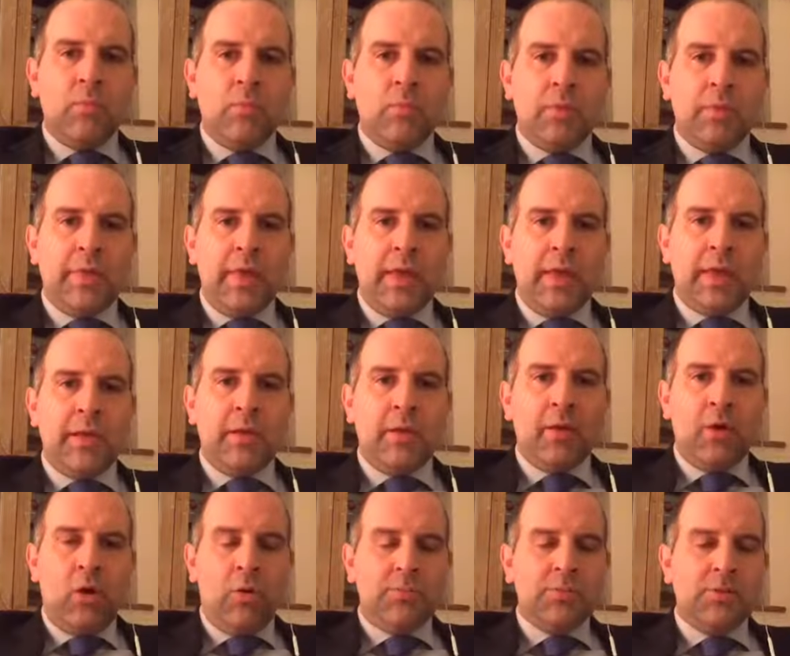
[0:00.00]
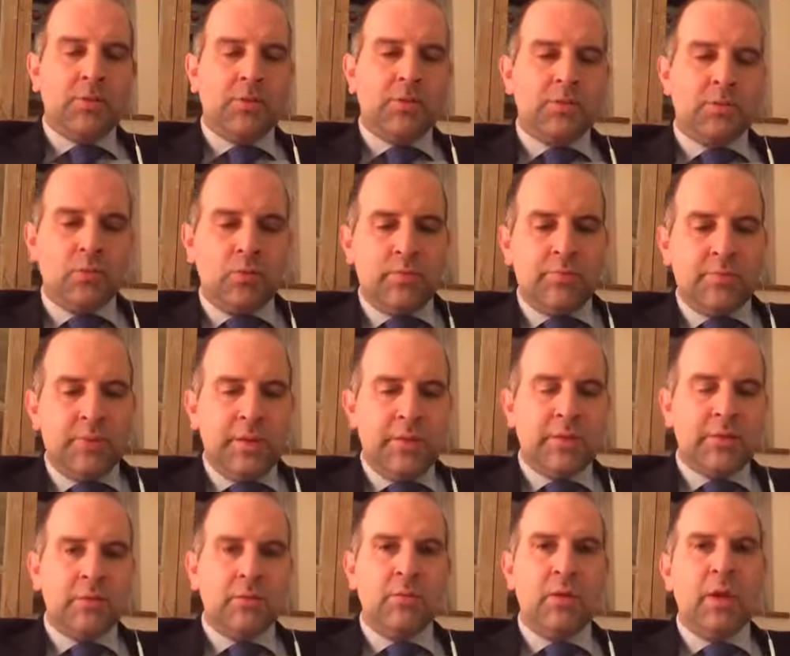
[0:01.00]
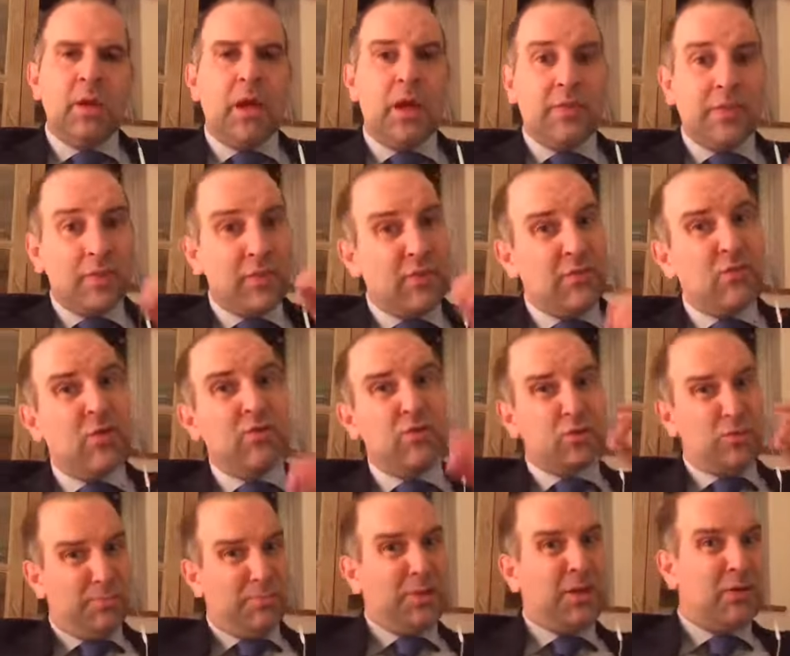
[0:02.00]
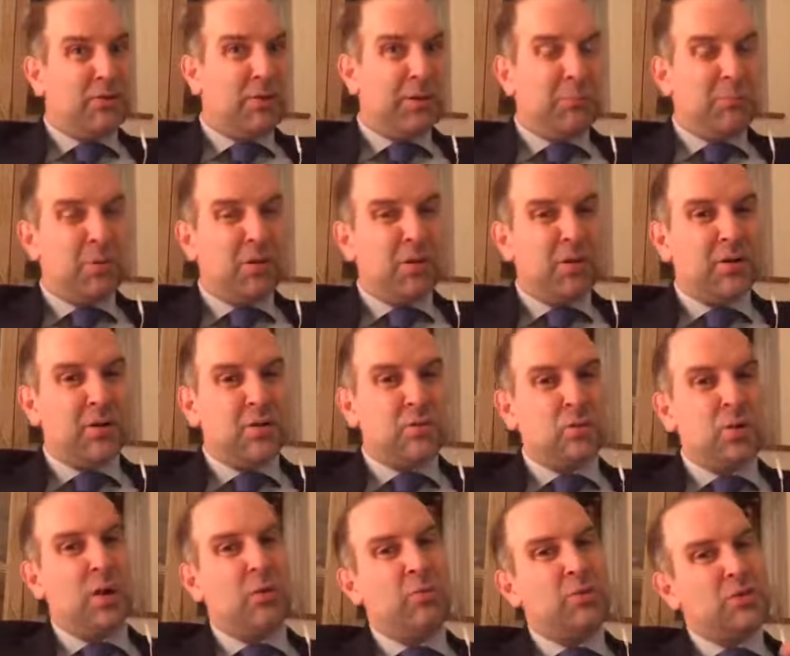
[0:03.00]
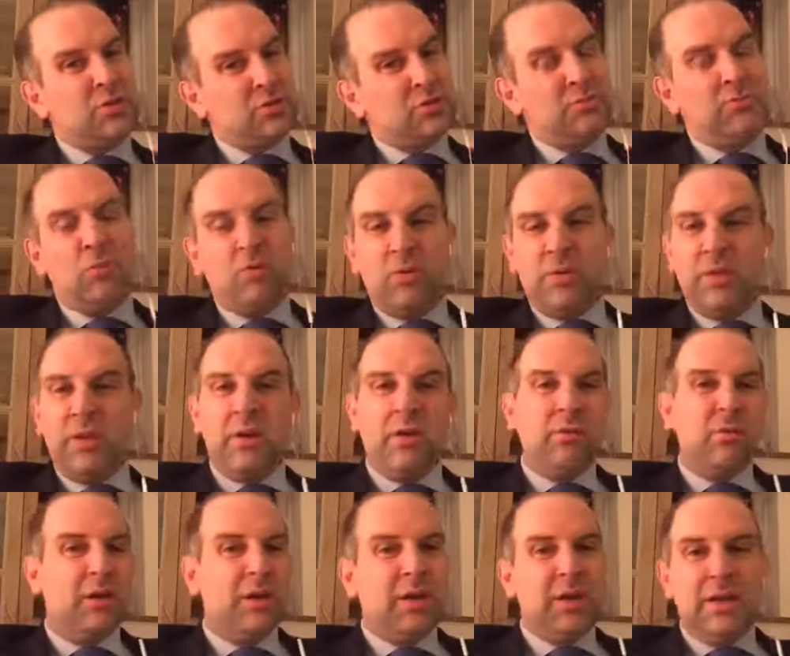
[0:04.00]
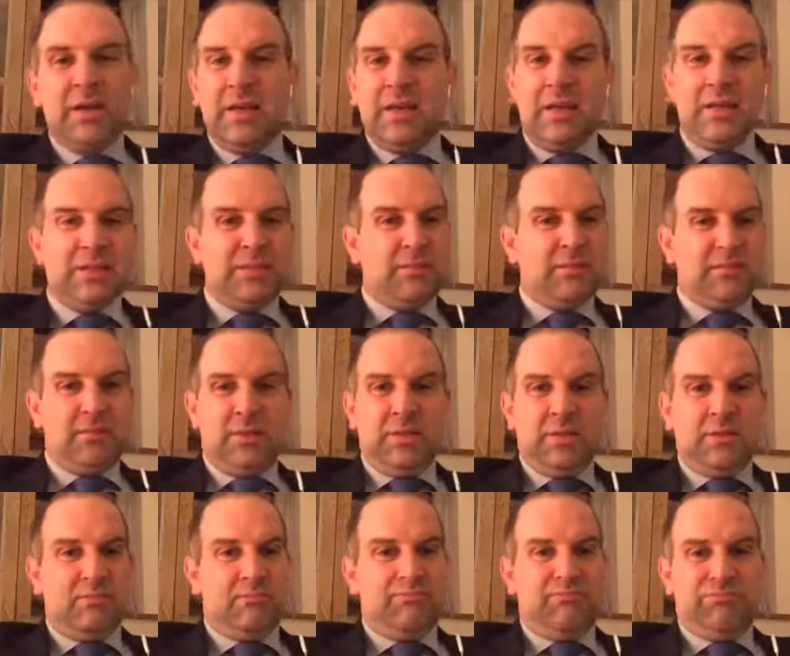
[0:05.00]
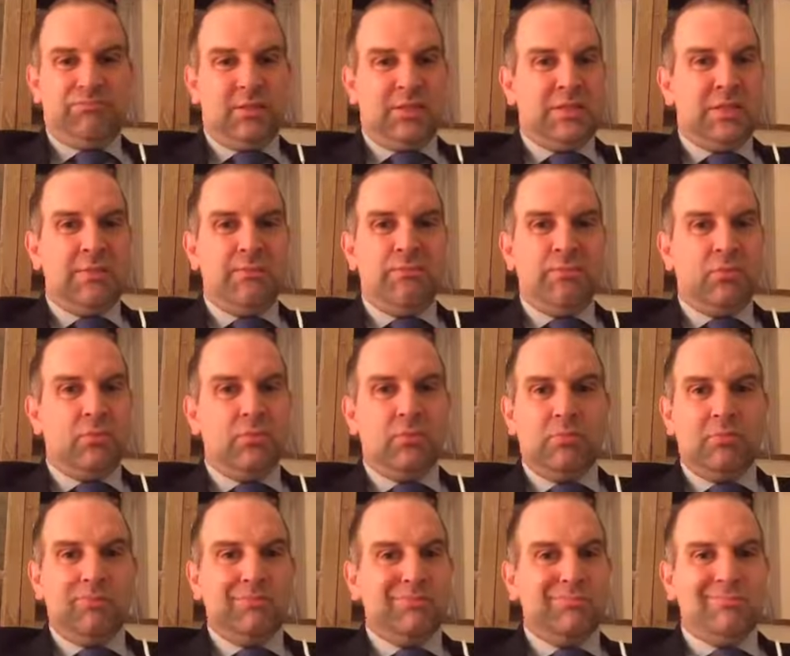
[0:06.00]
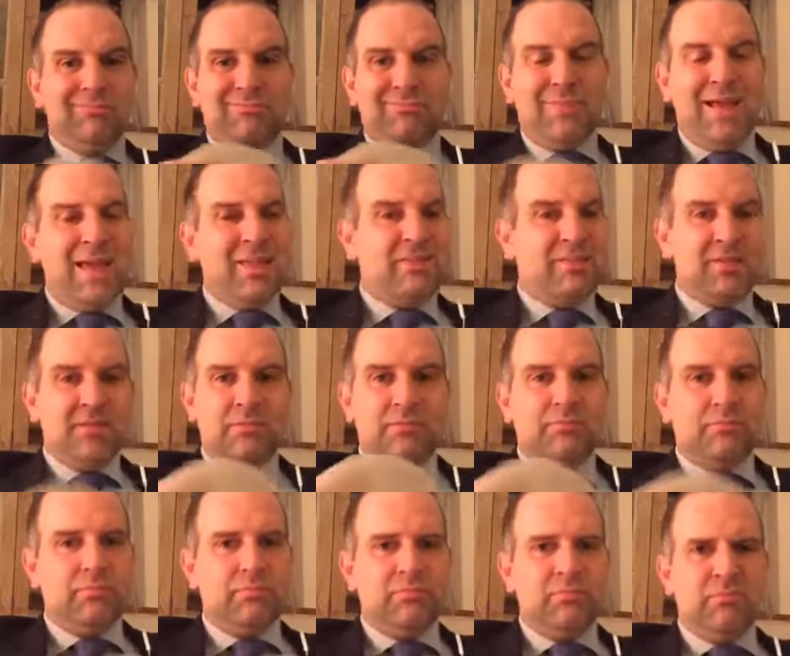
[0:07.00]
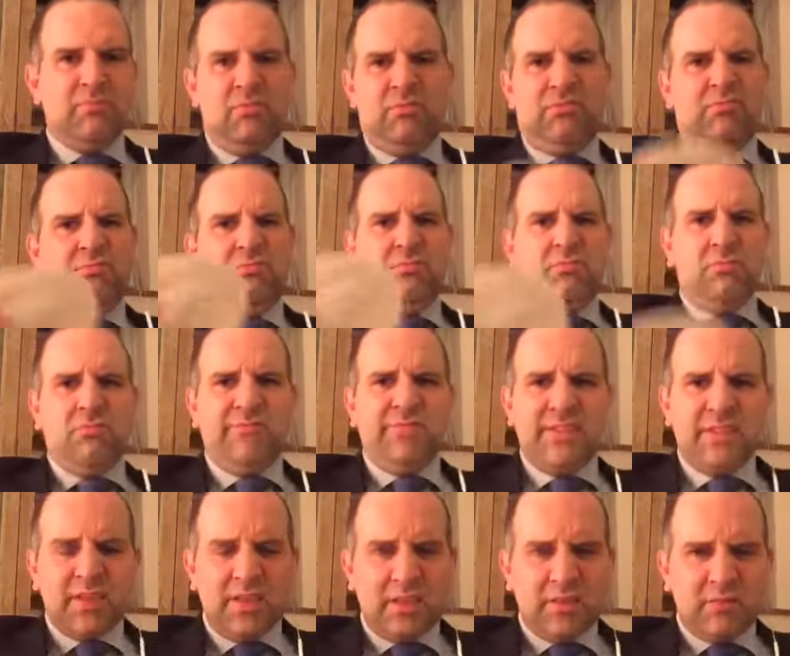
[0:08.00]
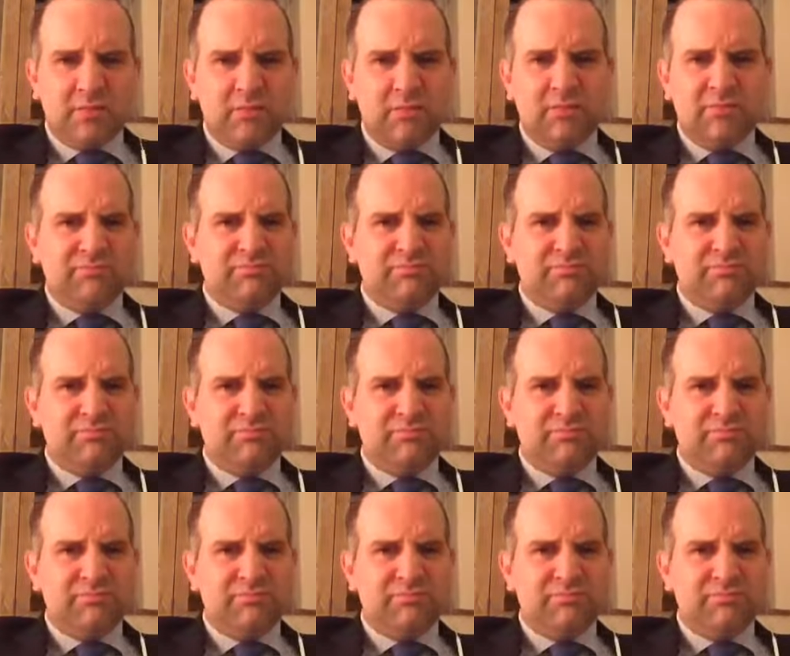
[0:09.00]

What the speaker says: then options would be to, I think you've gone to a bigger implant as well, which is a more, you know, it's a simple maths or physics or